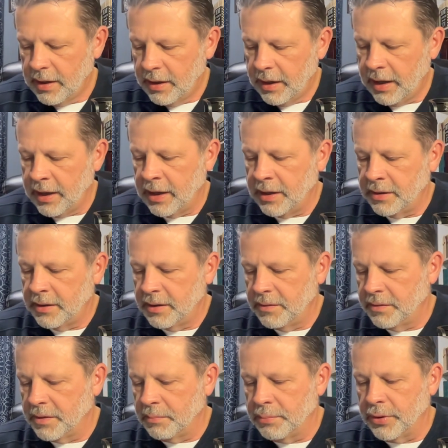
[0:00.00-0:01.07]
And
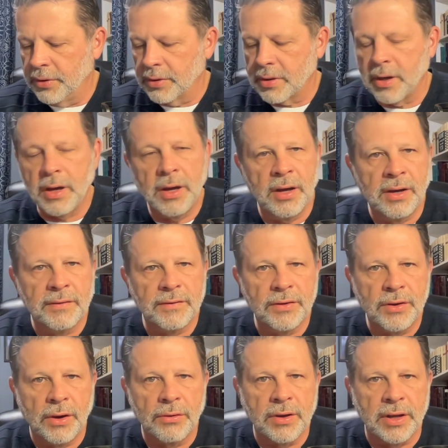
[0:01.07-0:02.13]
the book of
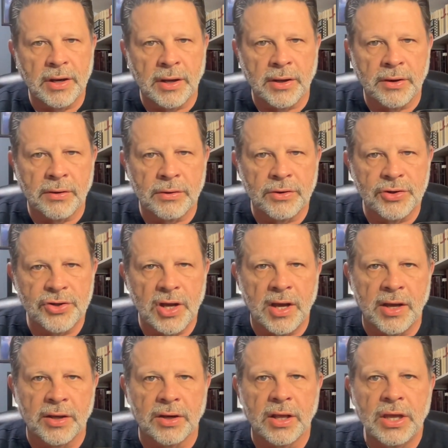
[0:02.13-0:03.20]
Yochanan or
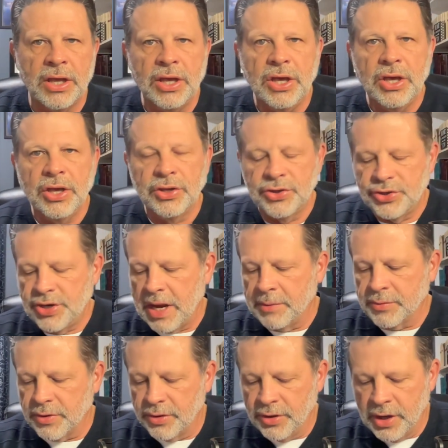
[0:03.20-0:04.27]
John,
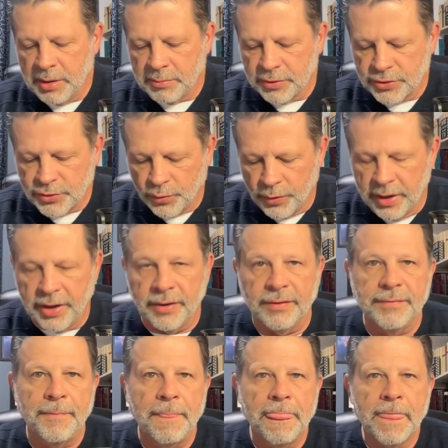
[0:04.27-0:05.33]
chapter number
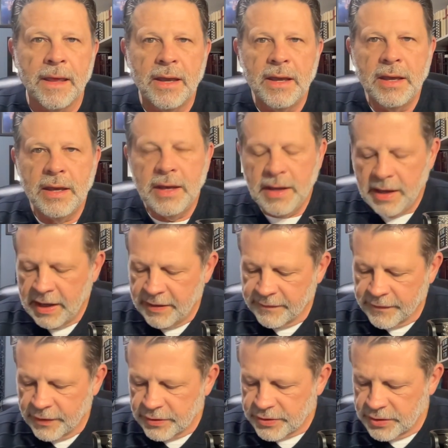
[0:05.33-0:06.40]
12. And
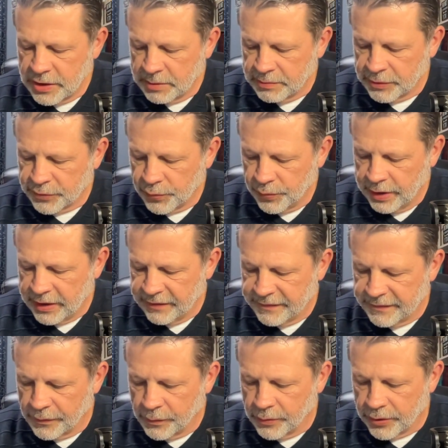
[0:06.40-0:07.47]
verse number
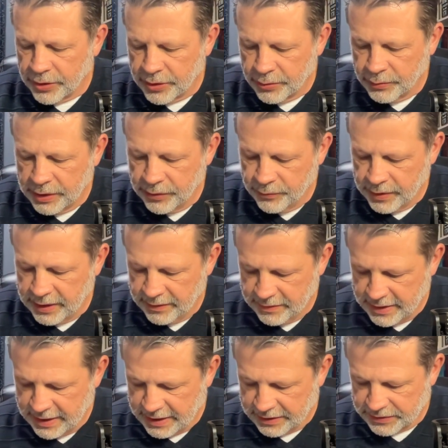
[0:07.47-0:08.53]
24, we read
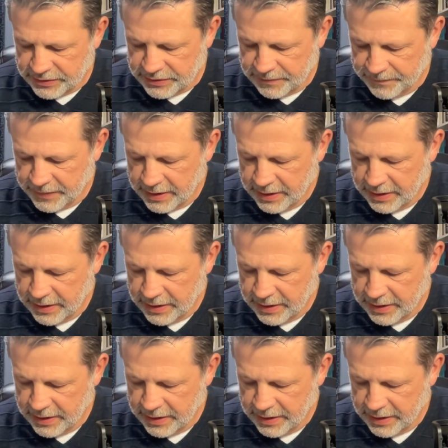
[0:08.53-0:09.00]
this.